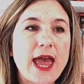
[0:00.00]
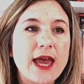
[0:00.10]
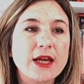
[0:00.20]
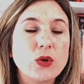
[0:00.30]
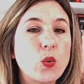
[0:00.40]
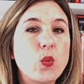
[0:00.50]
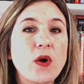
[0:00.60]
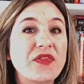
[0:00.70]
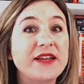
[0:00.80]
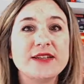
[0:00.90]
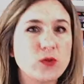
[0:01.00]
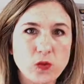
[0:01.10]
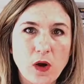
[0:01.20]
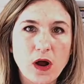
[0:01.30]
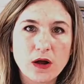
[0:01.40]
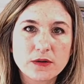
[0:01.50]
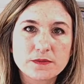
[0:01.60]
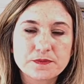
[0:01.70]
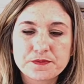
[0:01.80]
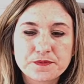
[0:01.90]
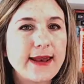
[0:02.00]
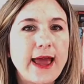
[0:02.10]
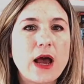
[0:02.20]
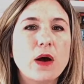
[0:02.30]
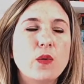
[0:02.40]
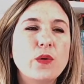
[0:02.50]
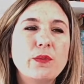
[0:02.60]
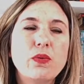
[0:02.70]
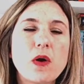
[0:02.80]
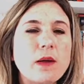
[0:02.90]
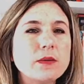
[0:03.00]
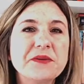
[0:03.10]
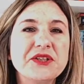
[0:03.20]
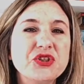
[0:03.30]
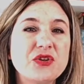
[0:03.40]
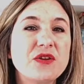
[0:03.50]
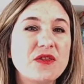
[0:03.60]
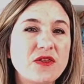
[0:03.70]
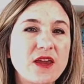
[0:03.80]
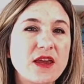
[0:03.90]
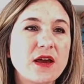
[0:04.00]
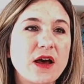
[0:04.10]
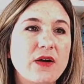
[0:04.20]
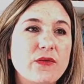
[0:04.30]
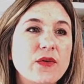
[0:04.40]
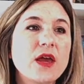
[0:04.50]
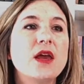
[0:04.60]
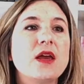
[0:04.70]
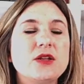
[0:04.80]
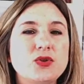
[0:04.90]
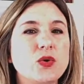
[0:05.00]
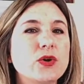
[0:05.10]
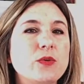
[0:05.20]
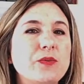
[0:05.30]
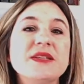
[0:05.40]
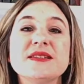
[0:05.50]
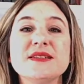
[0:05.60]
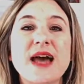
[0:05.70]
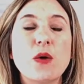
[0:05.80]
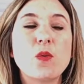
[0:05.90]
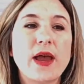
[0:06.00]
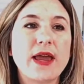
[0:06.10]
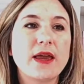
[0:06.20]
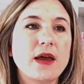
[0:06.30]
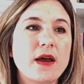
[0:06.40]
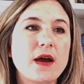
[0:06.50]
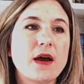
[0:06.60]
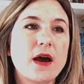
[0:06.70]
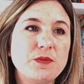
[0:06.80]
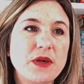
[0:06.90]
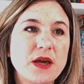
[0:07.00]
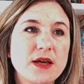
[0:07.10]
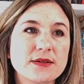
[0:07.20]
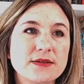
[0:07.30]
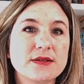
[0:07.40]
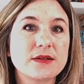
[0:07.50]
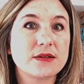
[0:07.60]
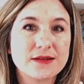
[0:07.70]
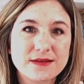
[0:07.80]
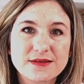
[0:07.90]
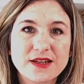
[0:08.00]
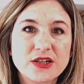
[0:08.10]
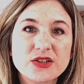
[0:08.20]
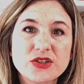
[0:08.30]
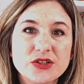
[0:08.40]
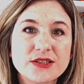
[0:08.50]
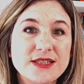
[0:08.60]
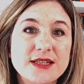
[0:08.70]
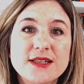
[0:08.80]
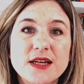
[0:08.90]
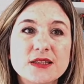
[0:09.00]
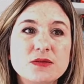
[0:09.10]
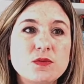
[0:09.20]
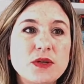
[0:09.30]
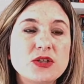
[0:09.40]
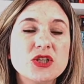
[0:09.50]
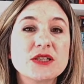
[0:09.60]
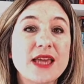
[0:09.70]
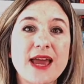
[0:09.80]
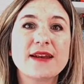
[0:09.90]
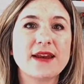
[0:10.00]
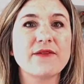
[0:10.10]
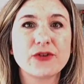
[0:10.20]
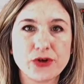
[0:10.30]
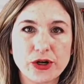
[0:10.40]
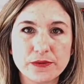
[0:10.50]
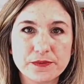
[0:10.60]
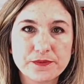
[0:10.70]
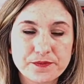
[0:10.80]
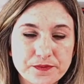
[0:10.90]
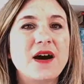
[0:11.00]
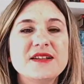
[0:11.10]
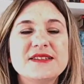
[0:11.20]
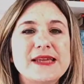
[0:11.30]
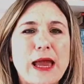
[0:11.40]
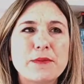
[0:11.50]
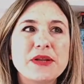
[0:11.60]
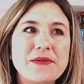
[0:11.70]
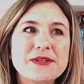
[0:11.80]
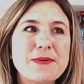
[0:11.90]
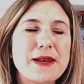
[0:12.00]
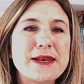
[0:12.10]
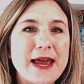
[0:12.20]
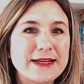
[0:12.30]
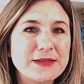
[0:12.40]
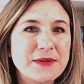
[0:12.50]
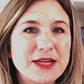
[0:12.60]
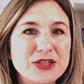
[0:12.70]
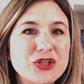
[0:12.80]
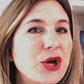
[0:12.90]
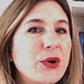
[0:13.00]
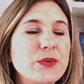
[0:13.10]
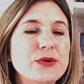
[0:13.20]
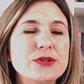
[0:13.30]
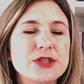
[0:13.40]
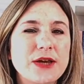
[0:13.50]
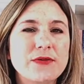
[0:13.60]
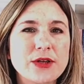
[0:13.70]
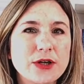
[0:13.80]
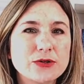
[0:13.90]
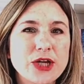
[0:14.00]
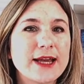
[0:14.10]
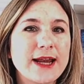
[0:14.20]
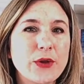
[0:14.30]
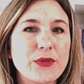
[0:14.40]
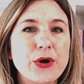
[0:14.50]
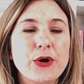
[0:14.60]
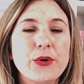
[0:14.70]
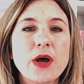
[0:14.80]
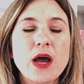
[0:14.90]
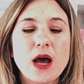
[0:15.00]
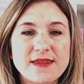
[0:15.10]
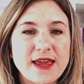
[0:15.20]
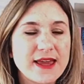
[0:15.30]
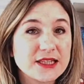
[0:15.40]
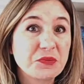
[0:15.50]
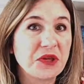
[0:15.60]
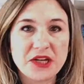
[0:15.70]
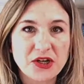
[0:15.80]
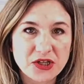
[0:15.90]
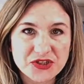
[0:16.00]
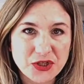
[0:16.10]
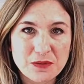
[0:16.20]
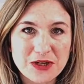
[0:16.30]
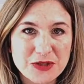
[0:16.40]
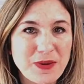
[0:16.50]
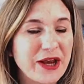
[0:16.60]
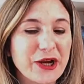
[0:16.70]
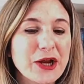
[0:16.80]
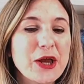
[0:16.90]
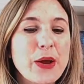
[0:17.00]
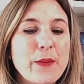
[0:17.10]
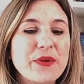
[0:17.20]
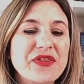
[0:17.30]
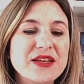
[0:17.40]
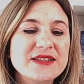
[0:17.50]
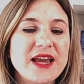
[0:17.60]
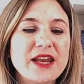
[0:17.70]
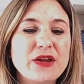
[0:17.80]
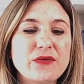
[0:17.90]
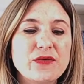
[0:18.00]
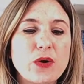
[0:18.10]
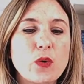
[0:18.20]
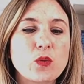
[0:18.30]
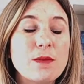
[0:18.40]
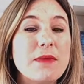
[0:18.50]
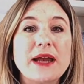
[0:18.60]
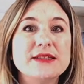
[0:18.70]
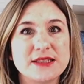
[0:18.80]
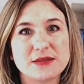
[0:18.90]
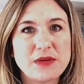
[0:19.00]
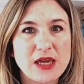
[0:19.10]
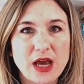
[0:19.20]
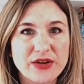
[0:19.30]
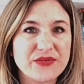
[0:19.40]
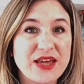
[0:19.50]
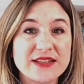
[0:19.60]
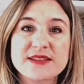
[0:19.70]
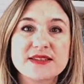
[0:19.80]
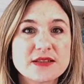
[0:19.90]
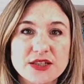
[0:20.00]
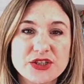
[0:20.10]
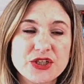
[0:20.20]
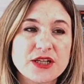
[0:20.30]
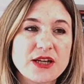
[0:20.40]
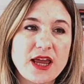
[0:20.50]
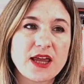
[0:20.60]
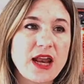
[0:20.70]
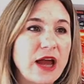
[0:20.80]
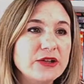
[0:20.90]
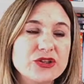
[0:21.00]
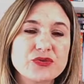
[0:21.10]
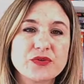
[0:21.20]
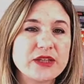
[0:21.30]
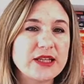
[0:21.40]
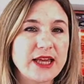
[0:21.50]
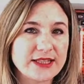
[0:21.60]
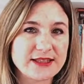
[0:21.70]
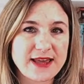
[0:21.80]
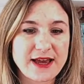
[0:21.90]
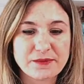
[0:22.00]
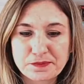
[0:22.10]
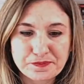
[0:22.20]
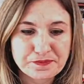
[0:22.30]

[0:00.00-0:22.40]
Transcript: and what they did wrong, and how we probably shouldn't think of historical pieces that way just because there are certain details we just can never know. Honestly, I believe it's about a 90-minute show. You should definitely go check it out, though. They explain it all so much better. But this kind of reminded me of that discussion, and I just really liked that.